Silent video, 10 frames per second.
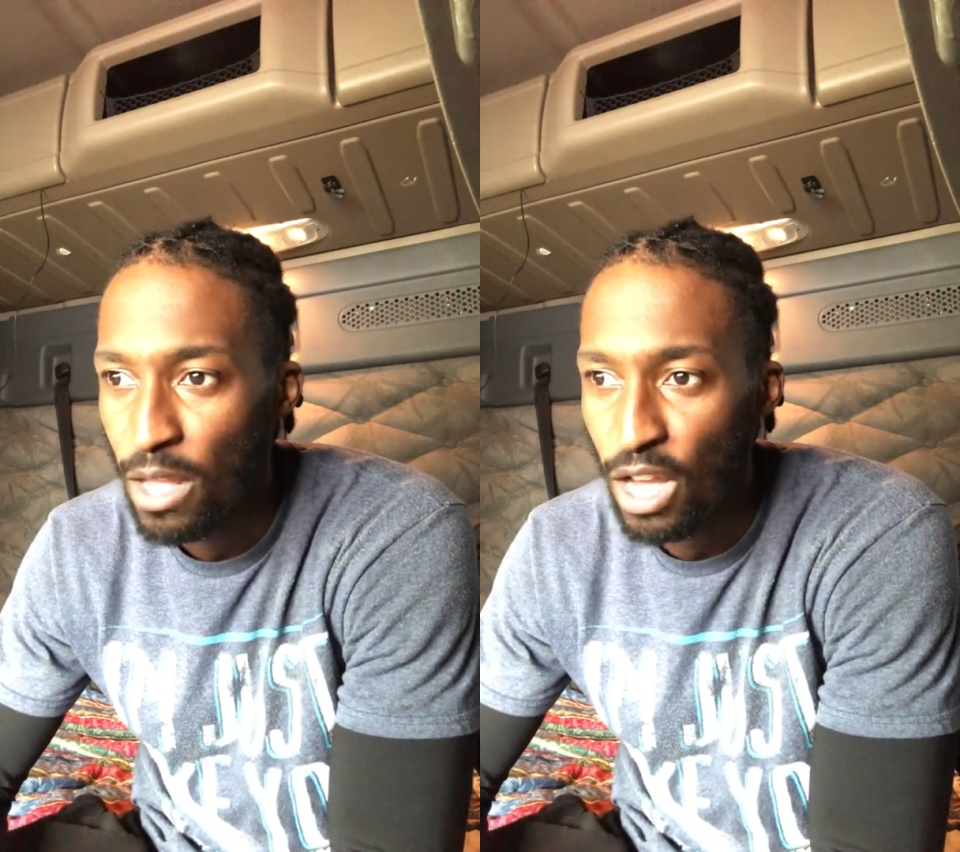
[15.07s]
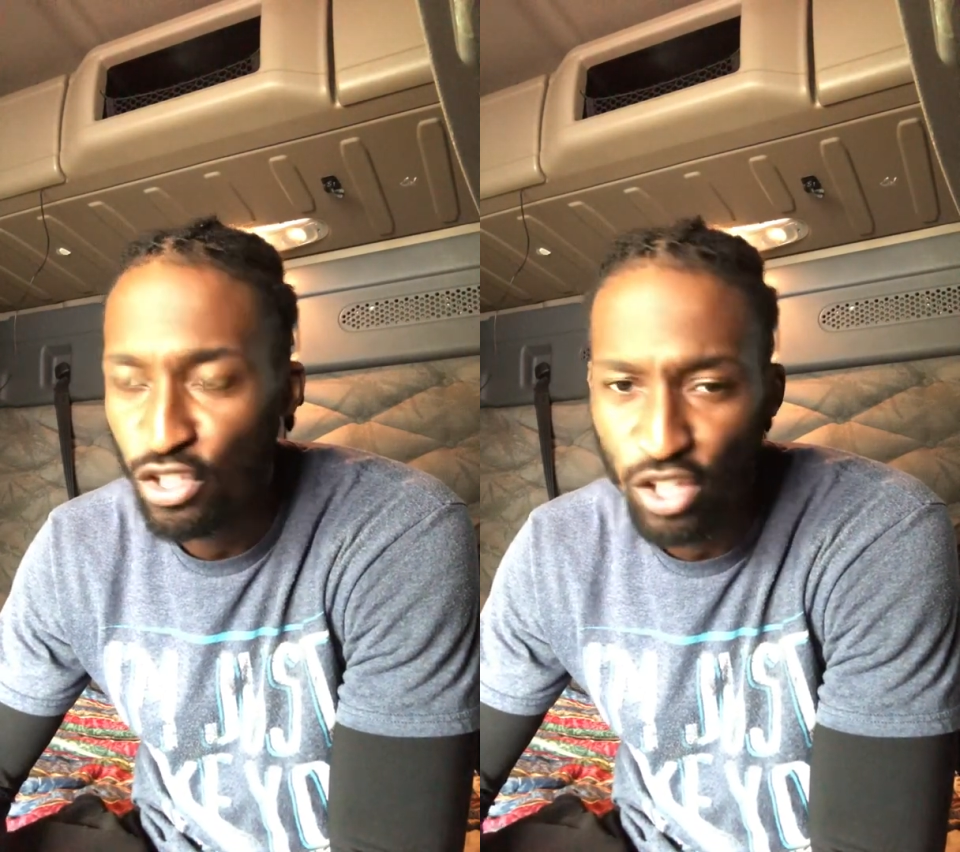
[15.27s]

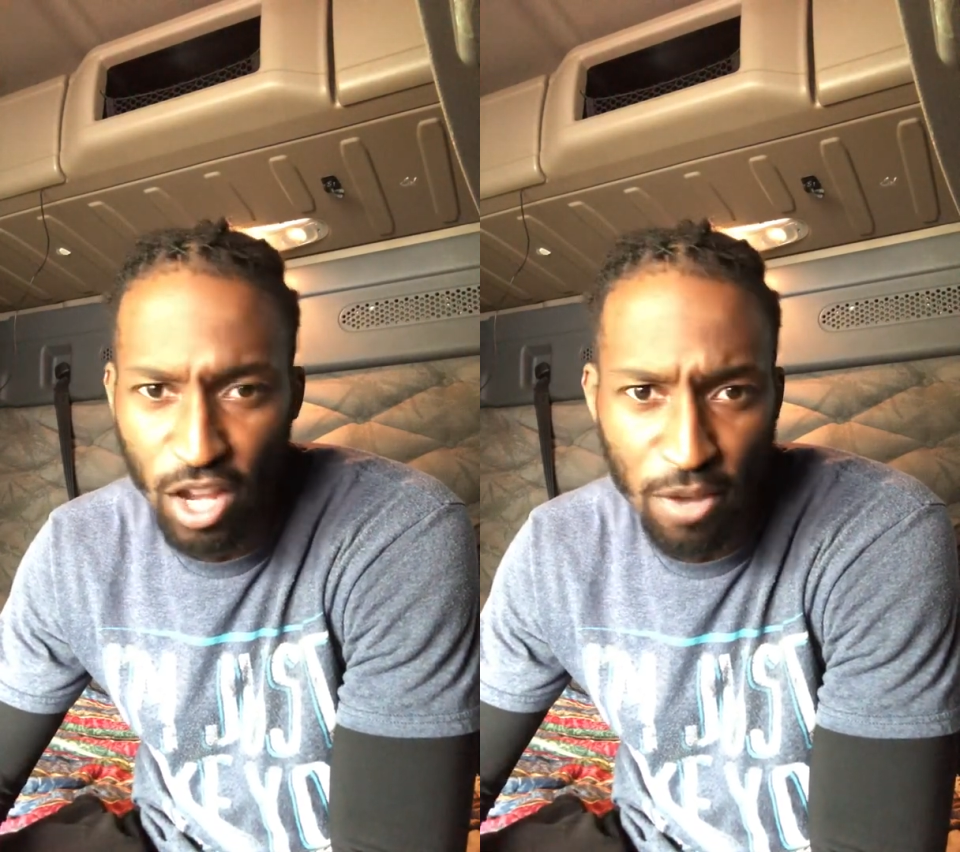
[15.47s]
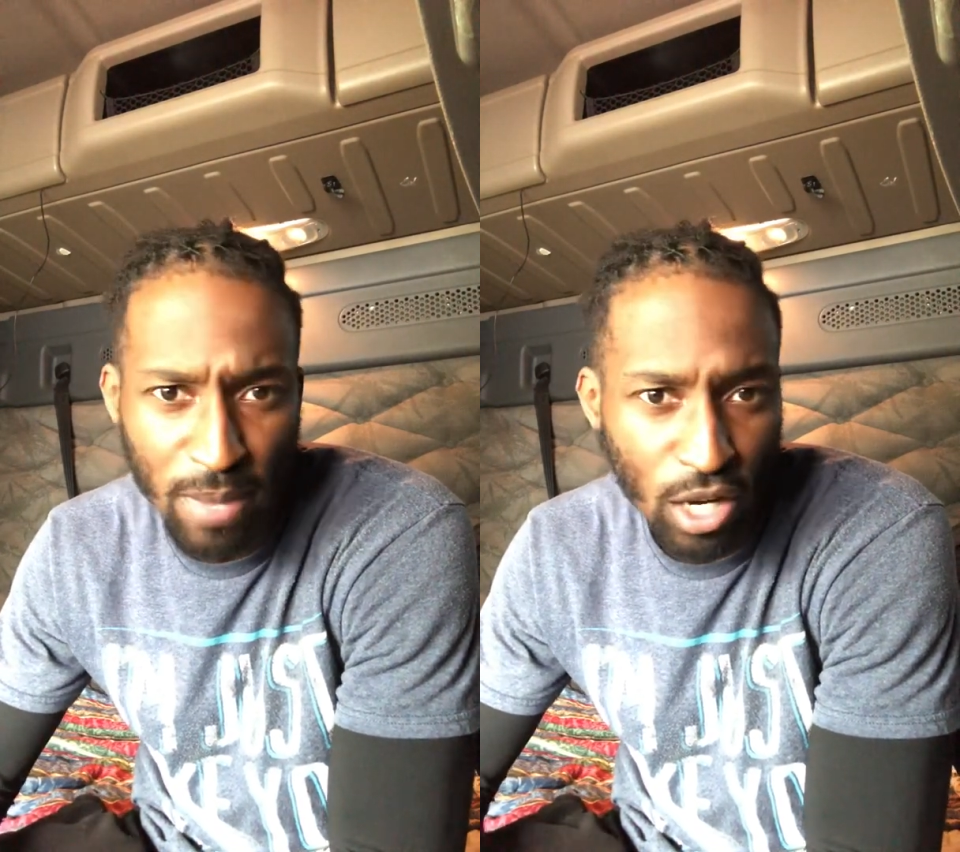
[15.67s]
I just
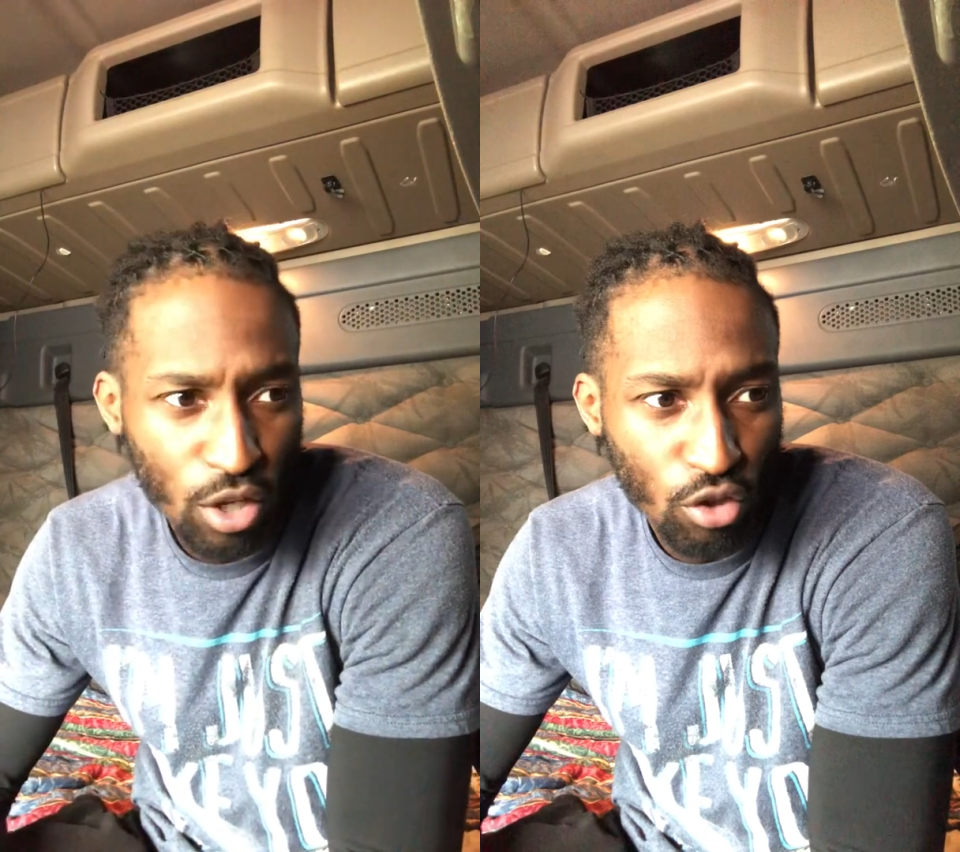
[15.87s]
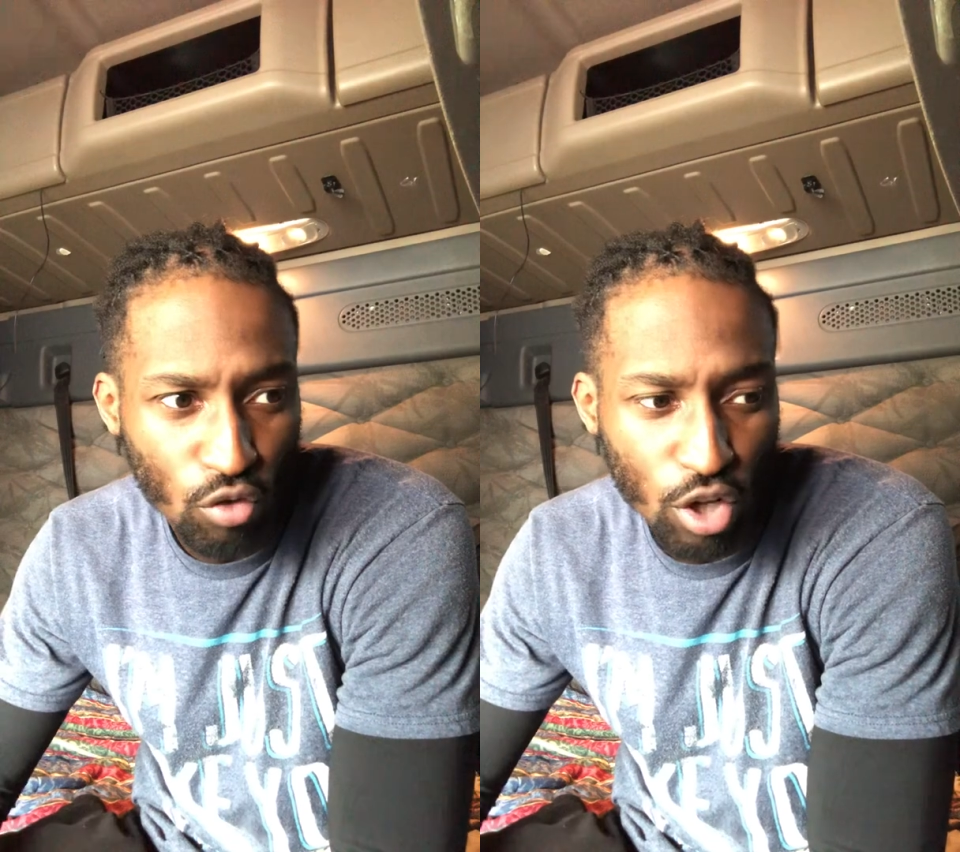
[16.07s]
came back
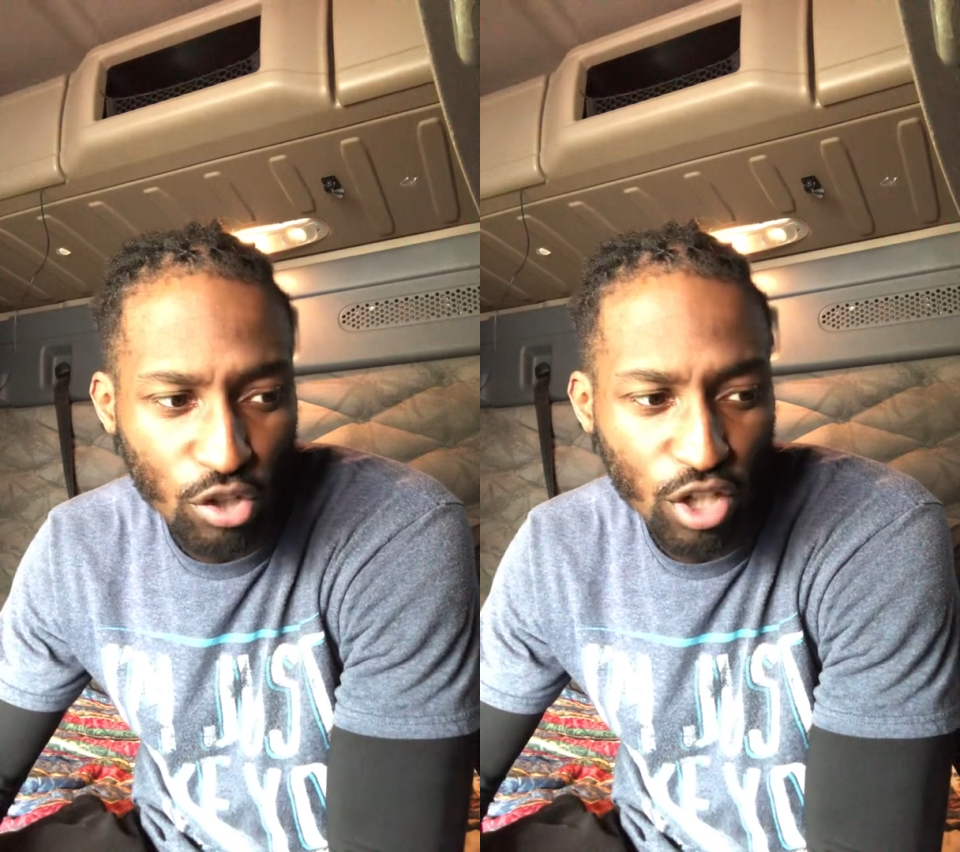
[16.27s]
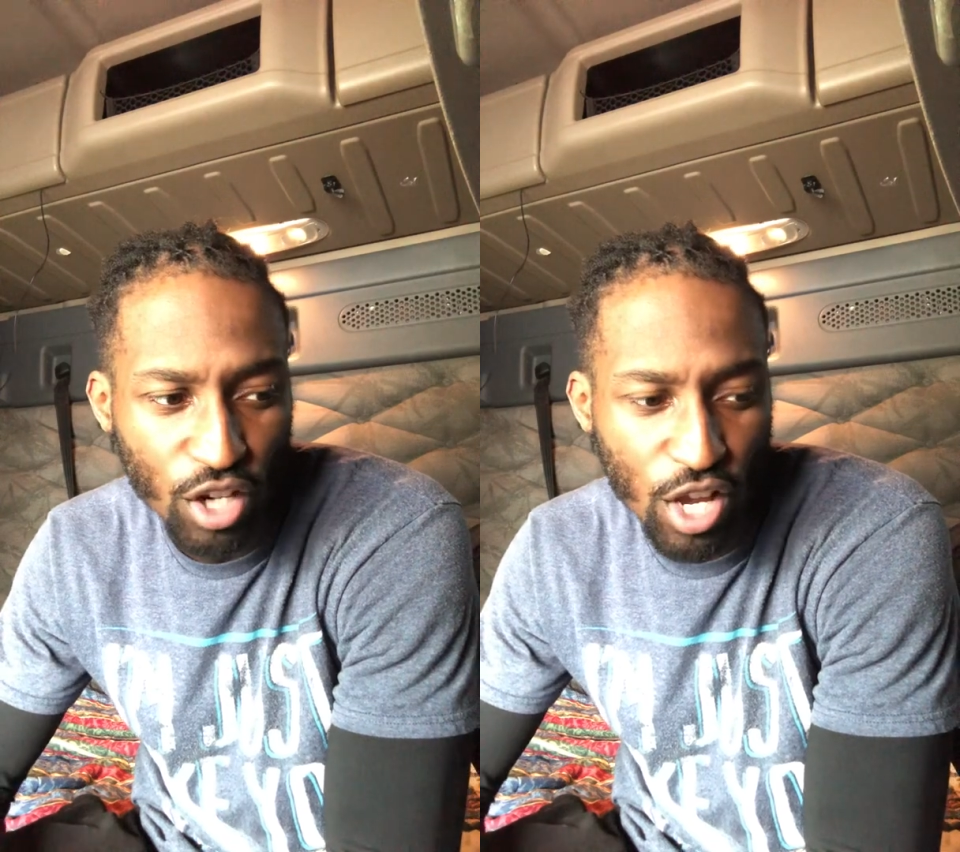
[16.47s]
on the
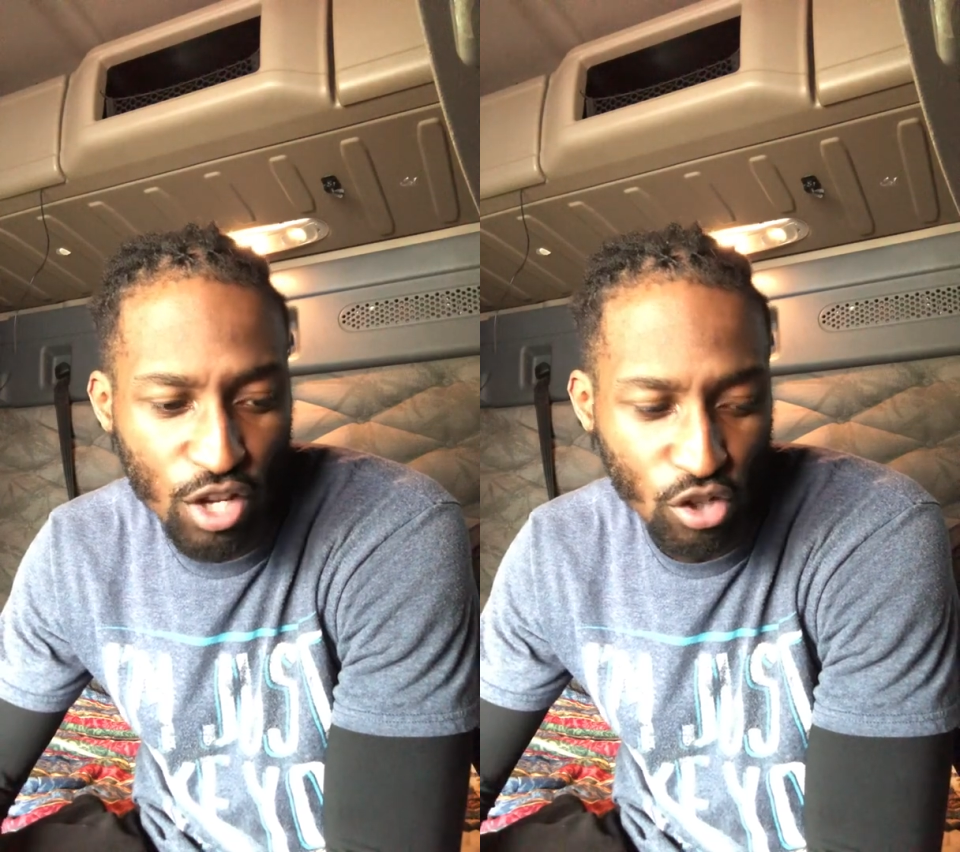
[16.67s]
road today.